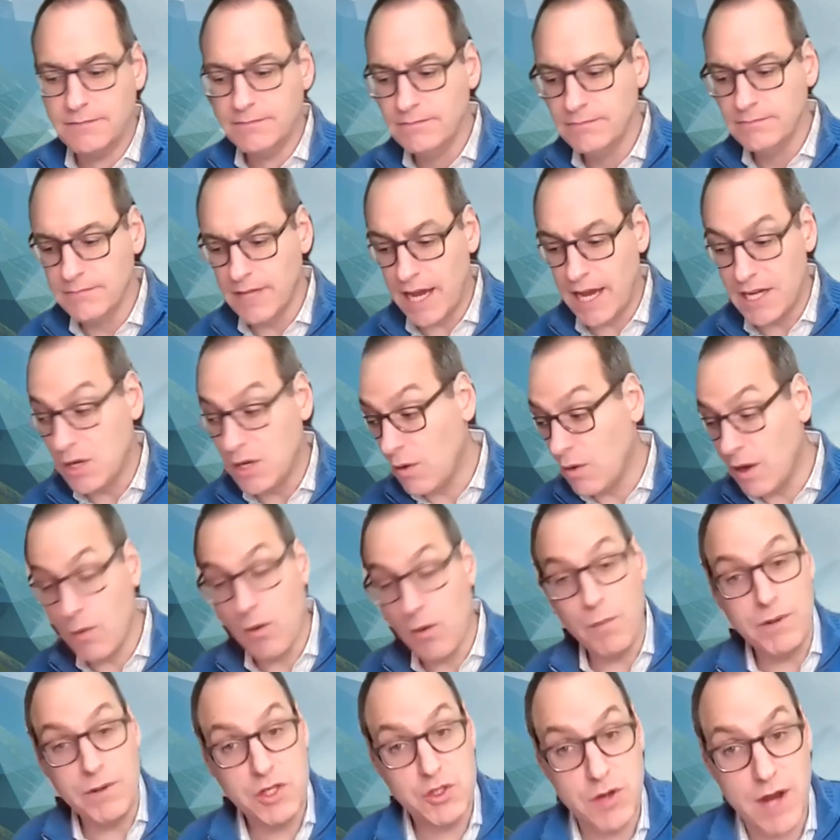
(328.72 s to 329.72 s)
I know I
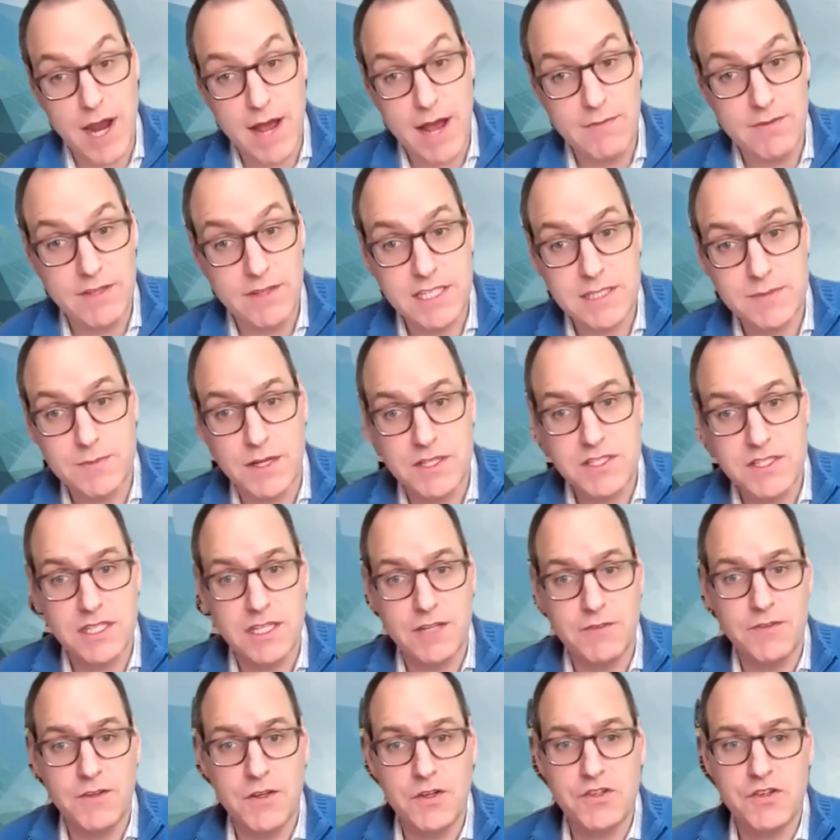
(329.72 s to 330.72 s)
won't be traveling as much in
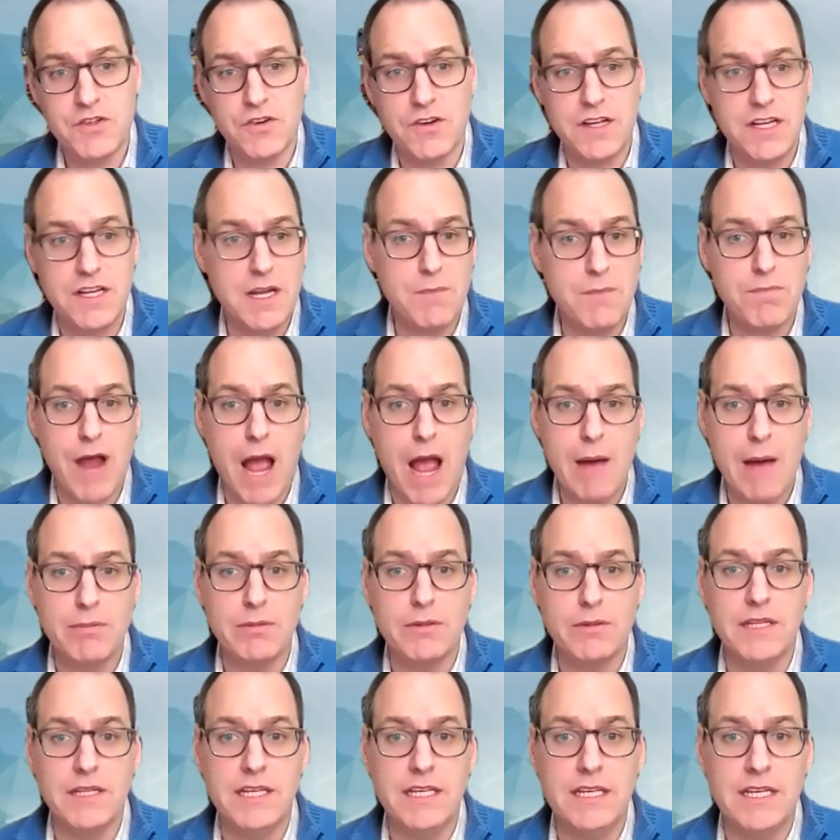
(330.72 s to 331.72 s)
the future, and I'm
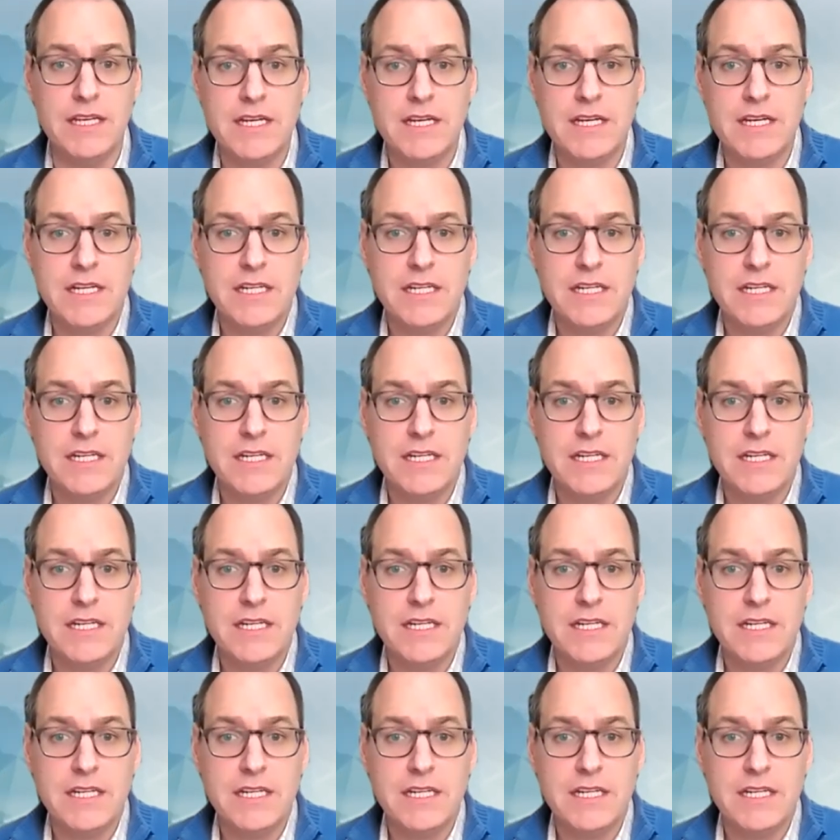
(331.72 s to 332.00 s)
probably,